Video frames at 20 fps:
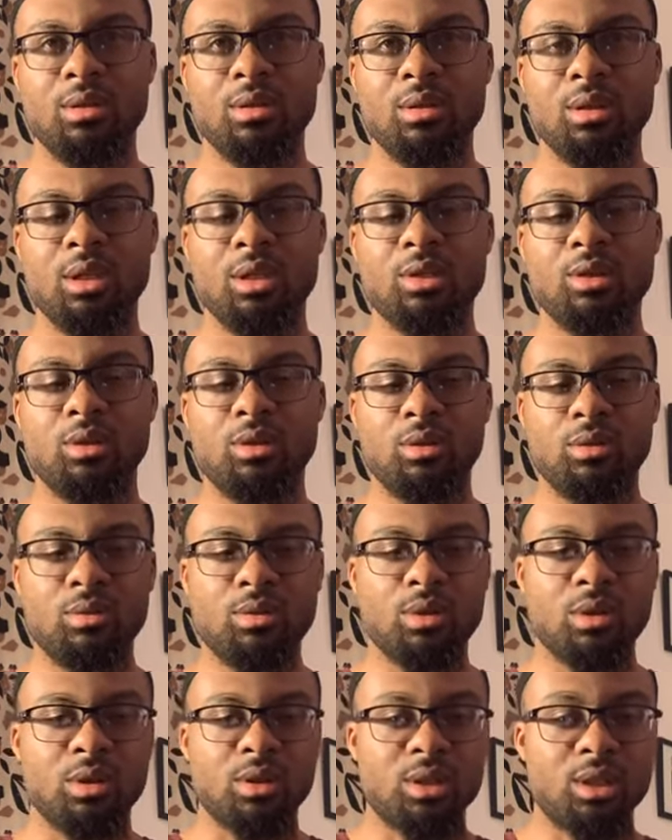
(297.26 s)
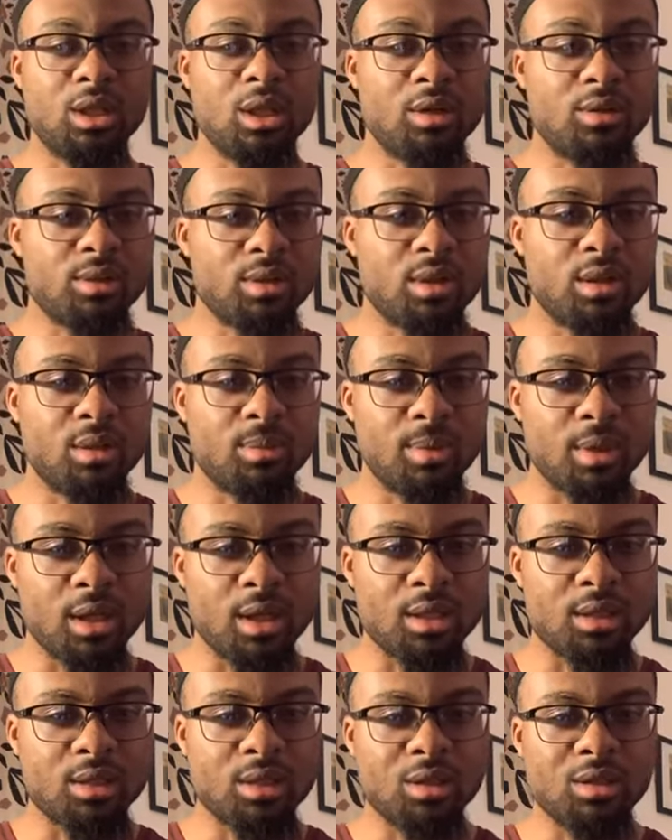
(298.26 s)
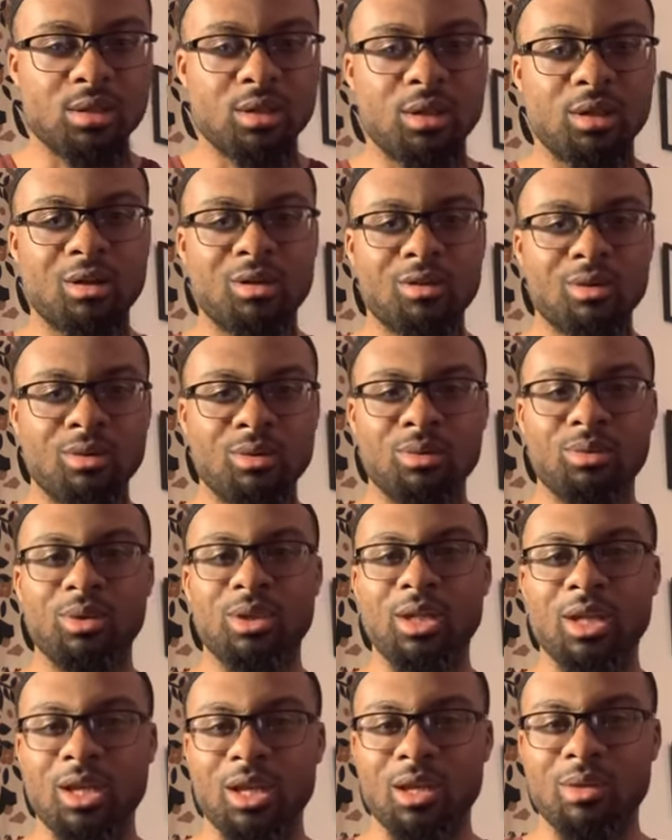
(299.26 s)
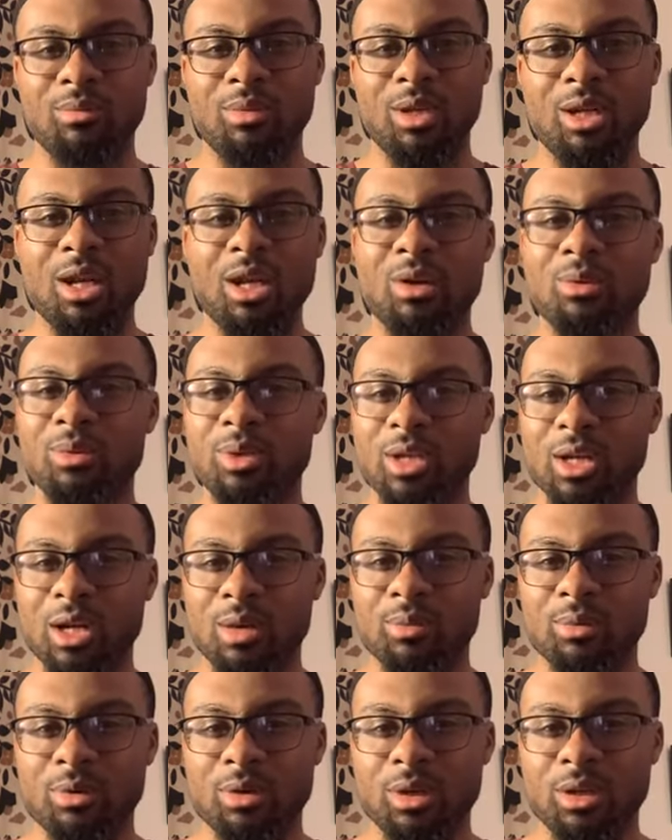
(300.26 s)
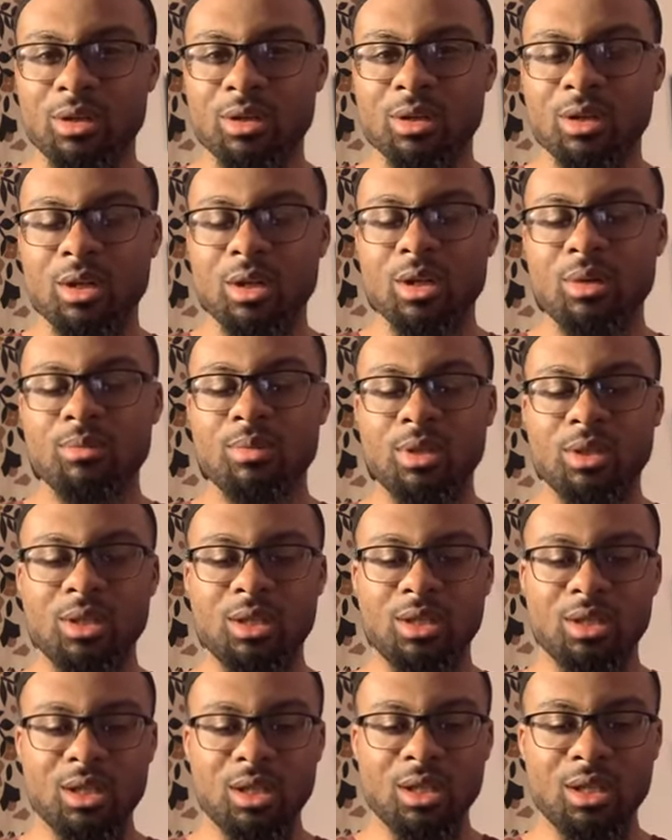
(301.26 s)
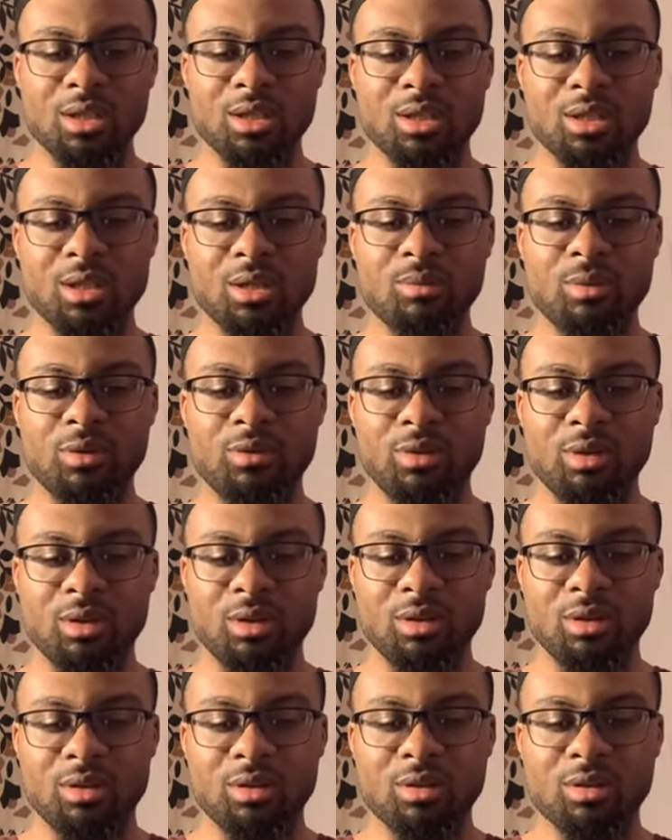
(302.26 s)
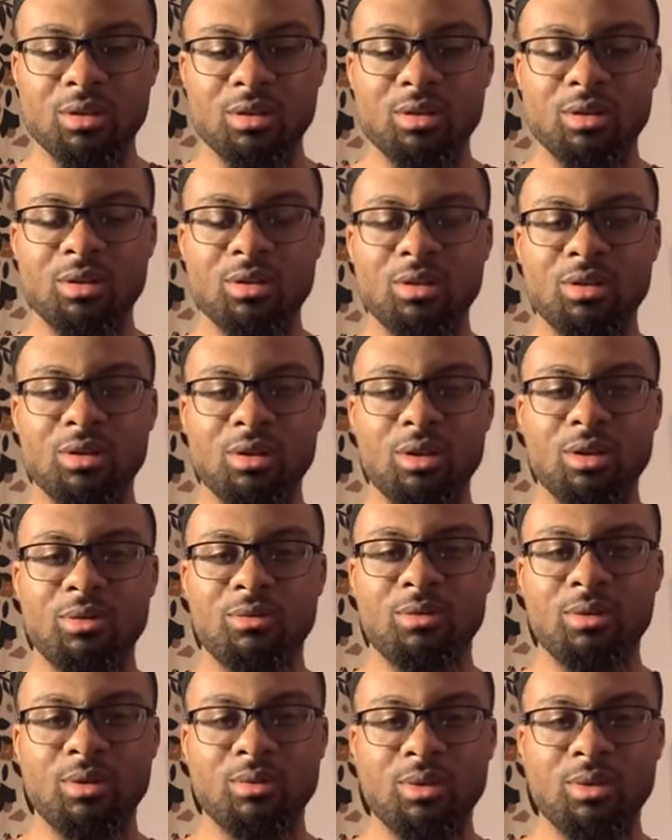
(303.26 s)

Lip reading: not to lose ourselves in the process, in our own game and how we operate, but to take some of the good of what we